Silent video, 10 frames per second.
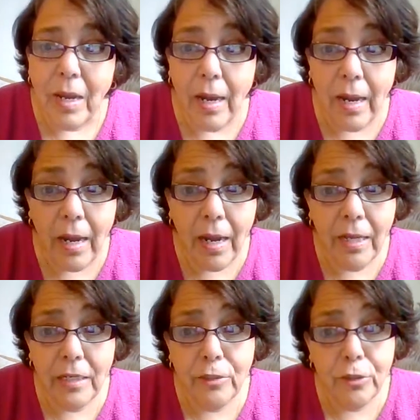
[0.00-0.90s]

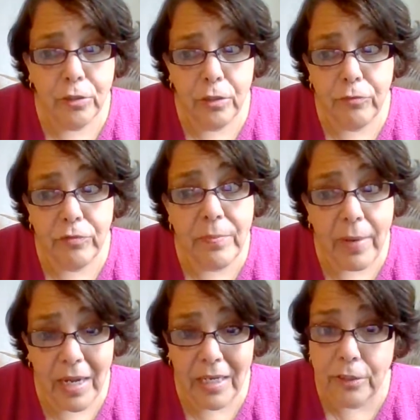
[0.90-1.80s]
I should
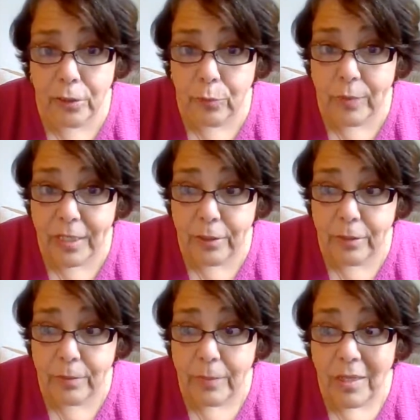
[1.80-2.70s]
remind you,
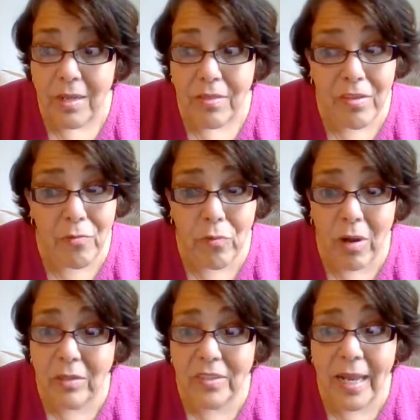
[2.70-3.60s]
reader, that
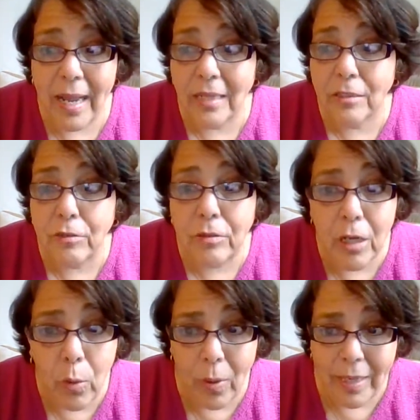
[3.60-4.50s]
Roz had
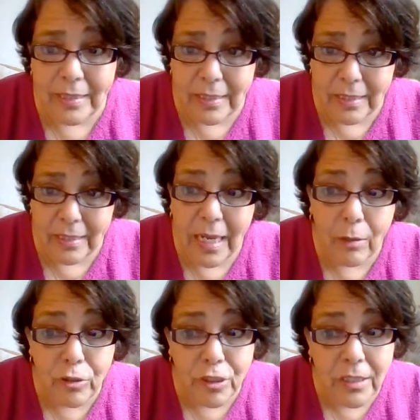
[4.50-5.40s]
no idea
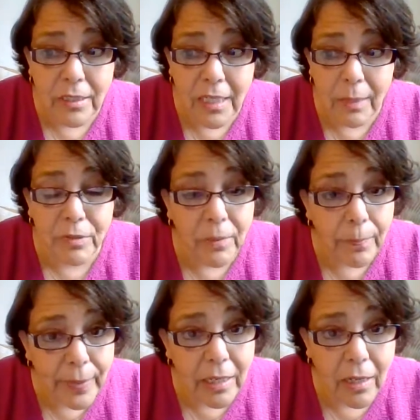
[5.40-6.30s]
how she had come to
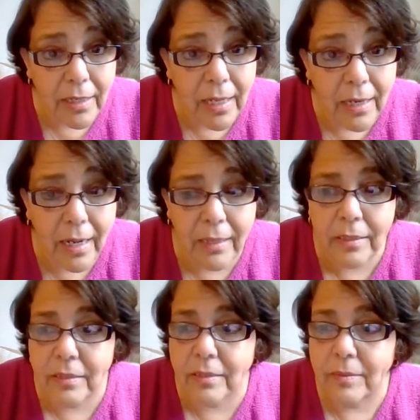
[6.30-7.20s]
be on that
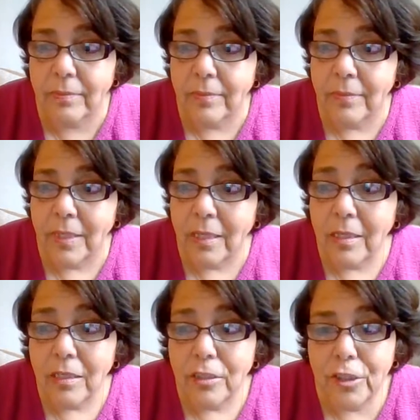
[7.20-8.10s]
island.
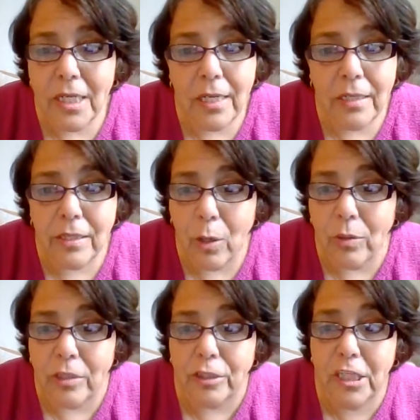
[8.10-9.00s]
She didn't know
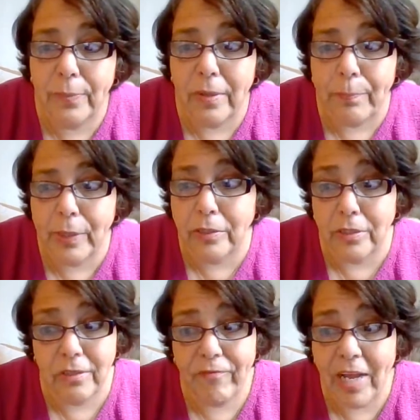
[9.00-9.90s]
that she'd been built
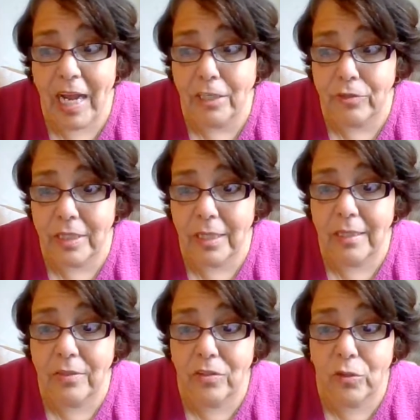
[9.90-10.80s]
in a factory and
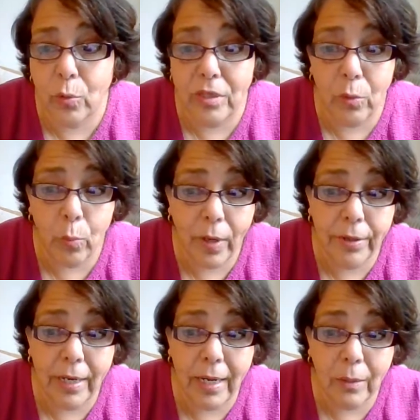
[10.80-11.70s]
then stored in a
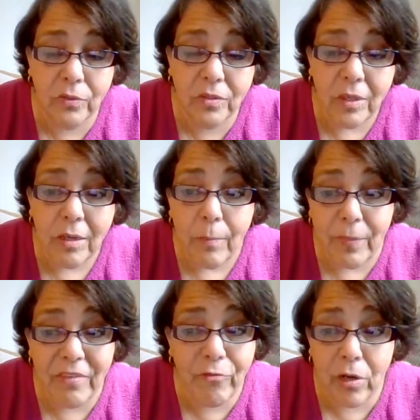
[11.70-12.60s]
warehouse
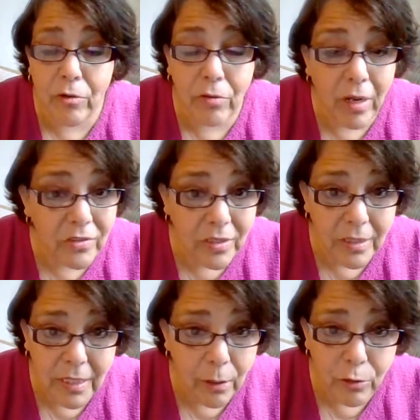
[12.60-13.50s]
before crossing
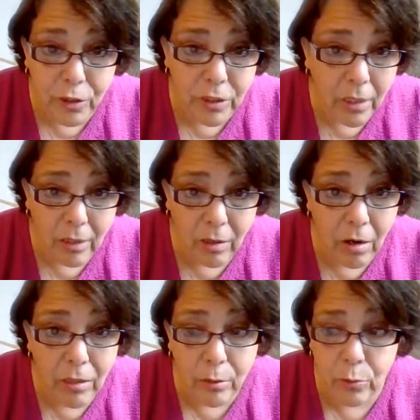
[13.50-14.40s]
the ocean on a
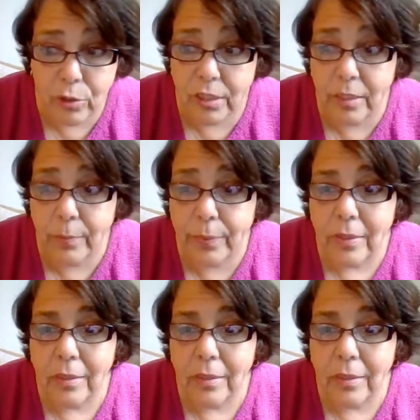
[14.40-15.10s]
cargo ship.